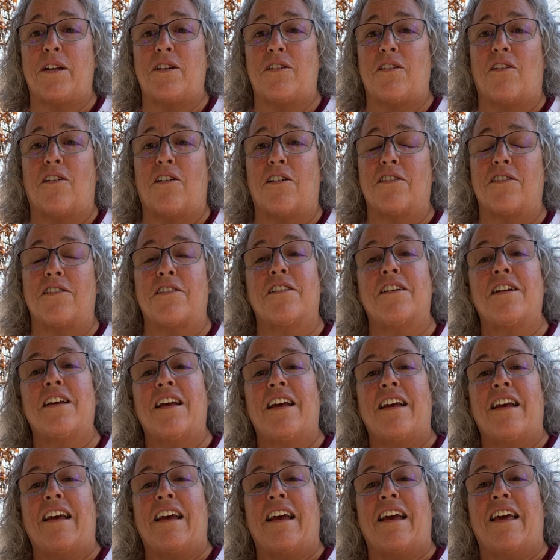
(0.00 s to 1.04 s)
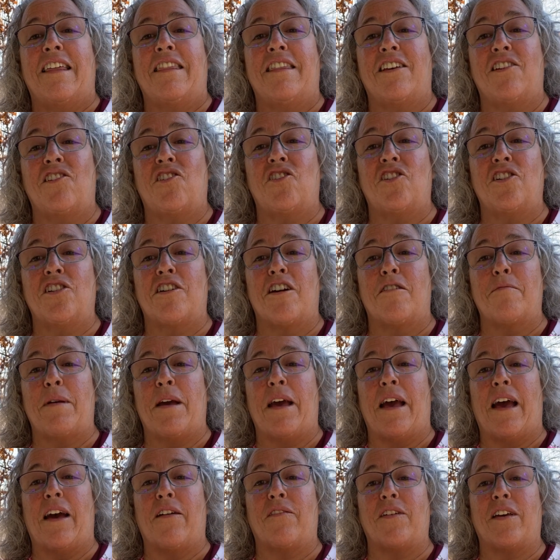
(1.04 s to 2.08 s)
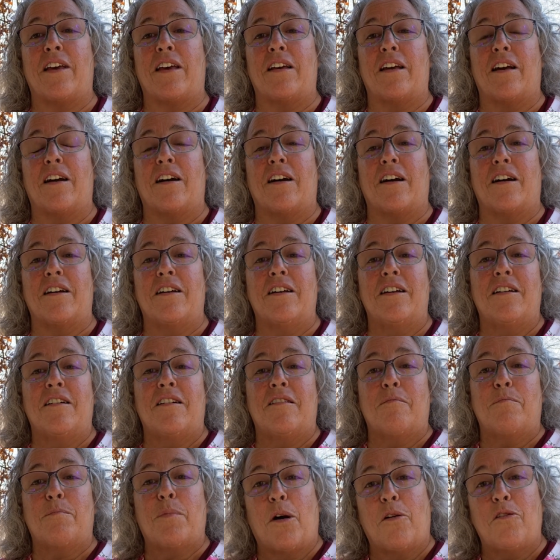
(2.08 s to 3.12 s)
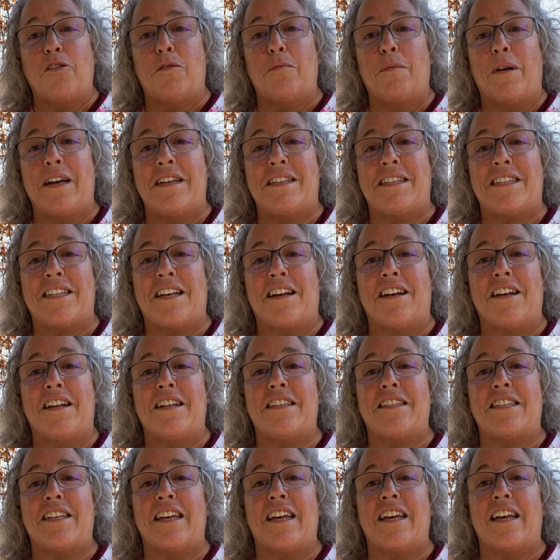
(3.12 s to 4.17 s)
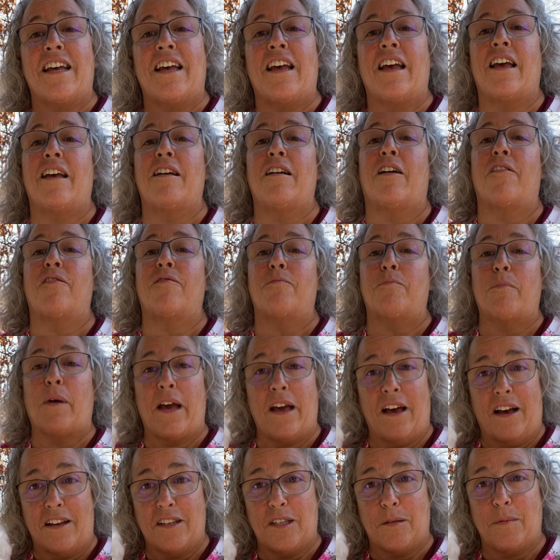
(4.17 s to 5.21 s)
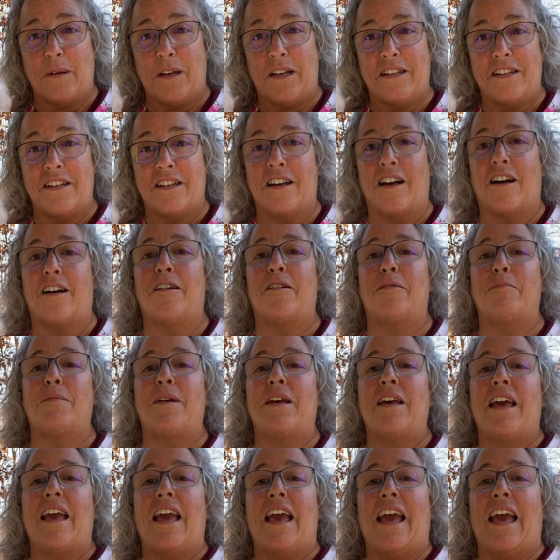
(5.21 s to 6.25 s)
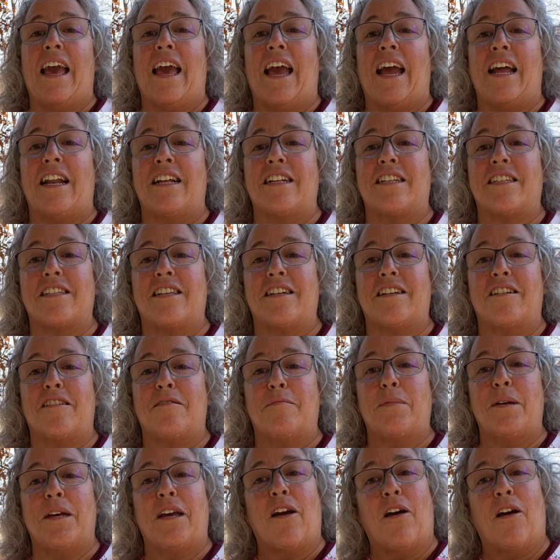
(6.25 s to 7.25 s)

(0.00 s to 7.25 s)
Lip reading: daughter, and this year I'm having both my sons, my husband come, and it's going to be